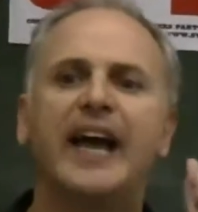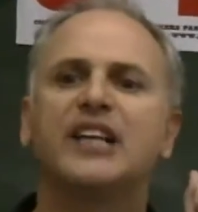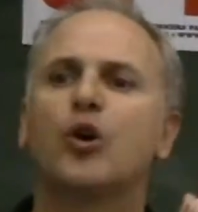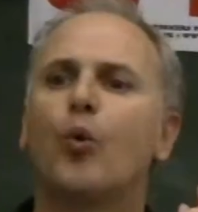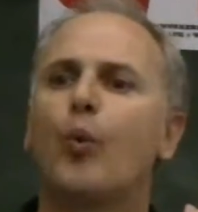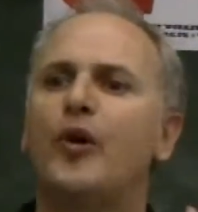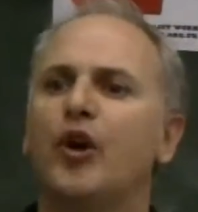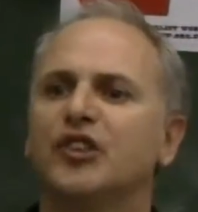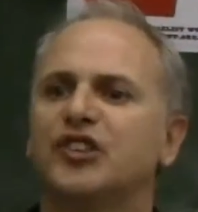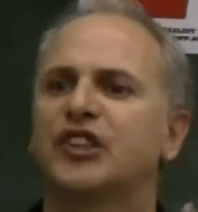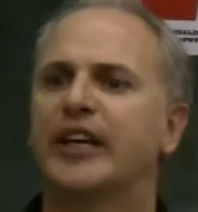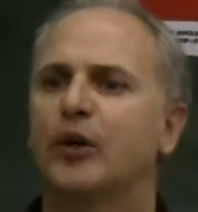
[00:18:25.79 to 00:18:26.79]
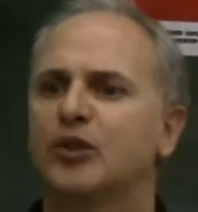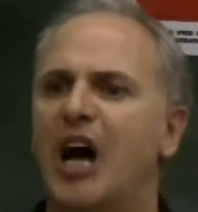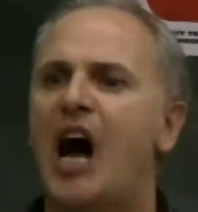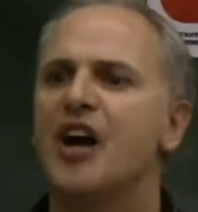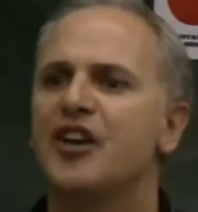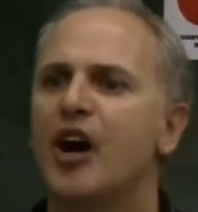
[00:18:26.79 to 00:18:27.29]
is we're not skilled.
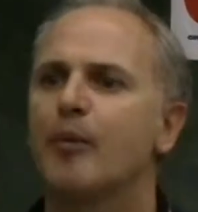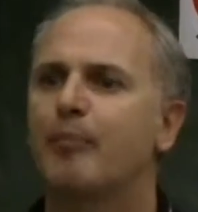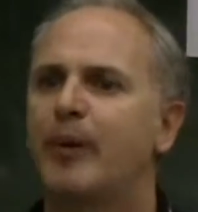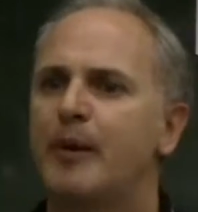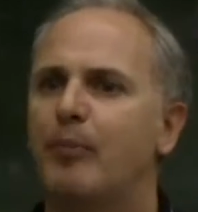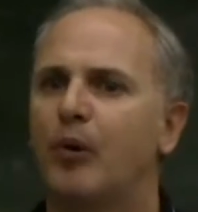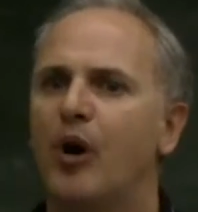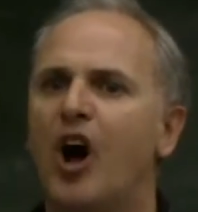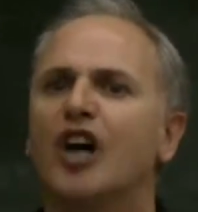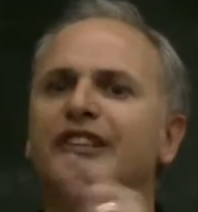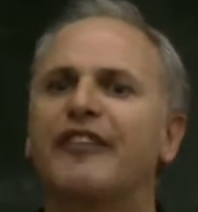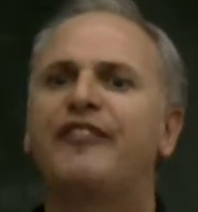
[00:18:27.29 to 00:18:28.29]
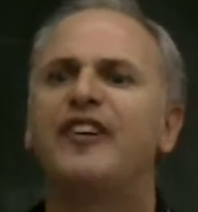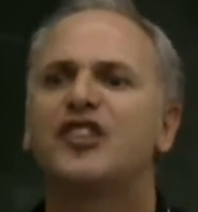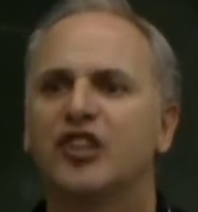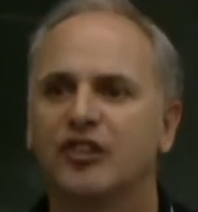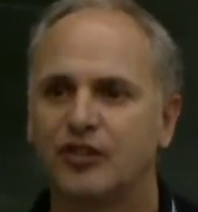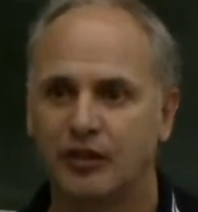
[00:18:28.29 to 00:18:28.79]
Our young people are
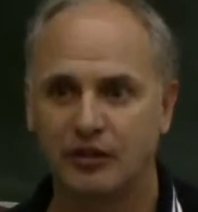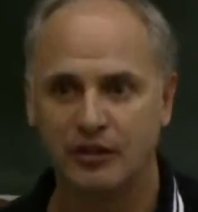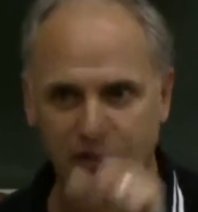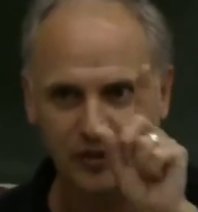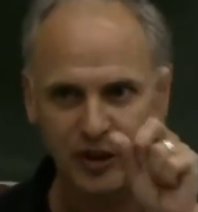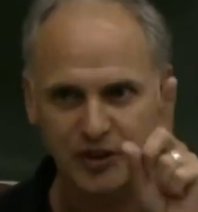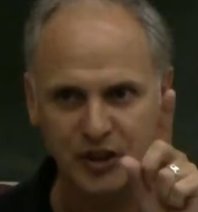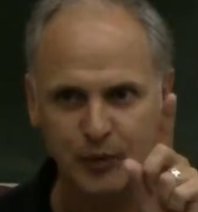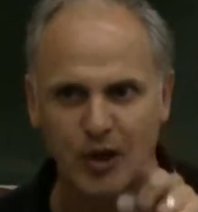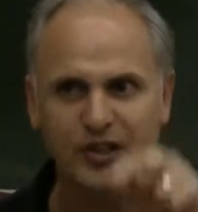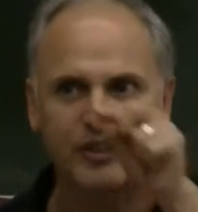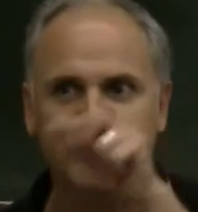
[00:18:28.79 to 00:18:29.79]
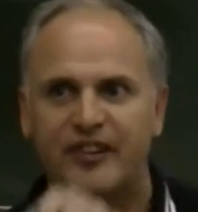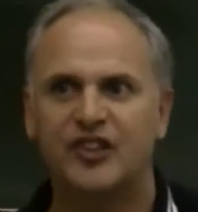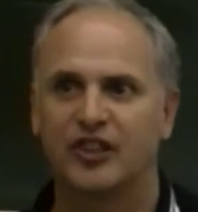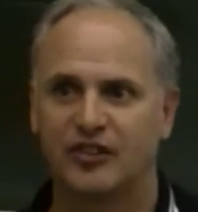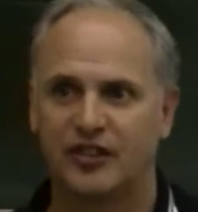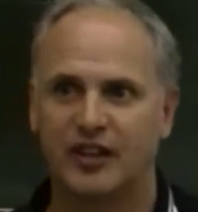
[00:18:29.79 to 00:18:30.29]
deficient. Notice the word,
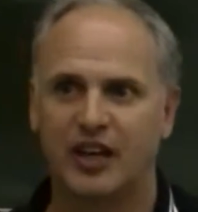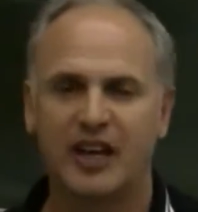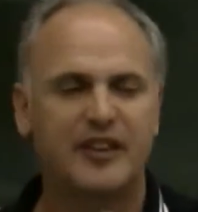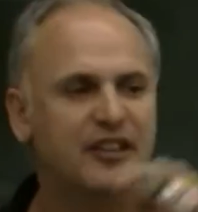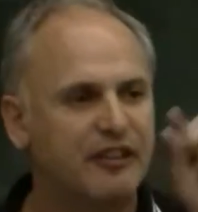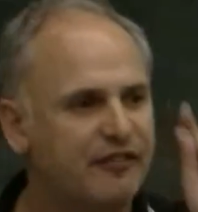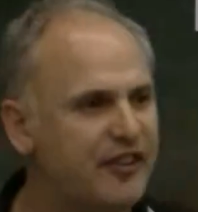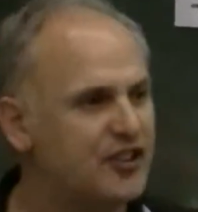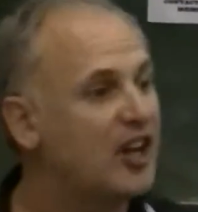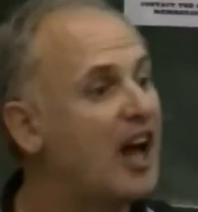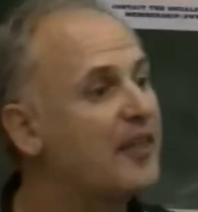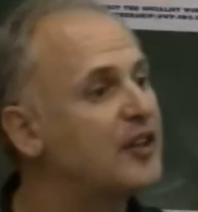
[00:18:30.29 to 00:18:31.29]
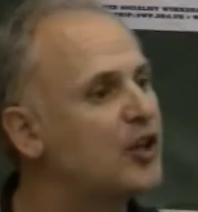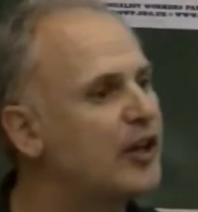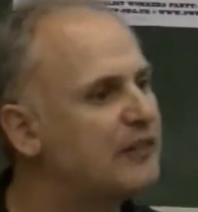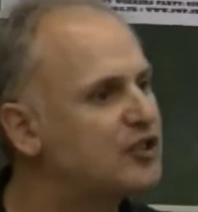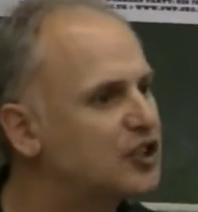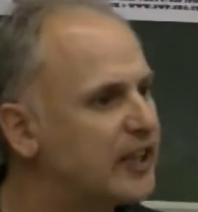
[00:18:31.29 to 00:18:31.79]
deficient. They're deficient. They
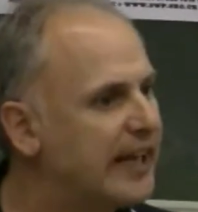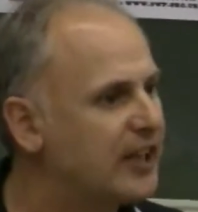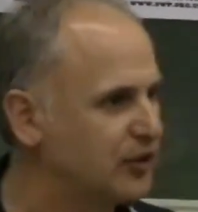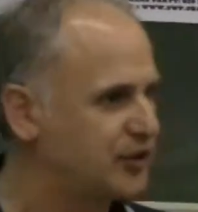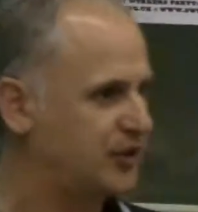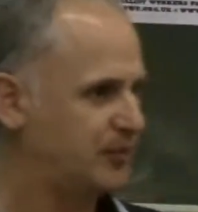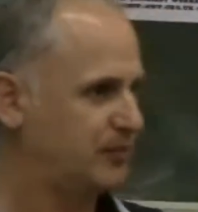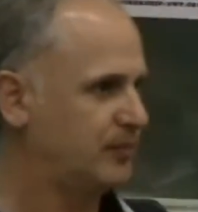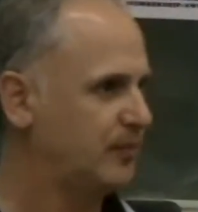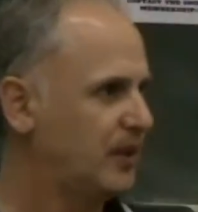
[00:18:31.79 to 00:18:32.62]
don't have skills.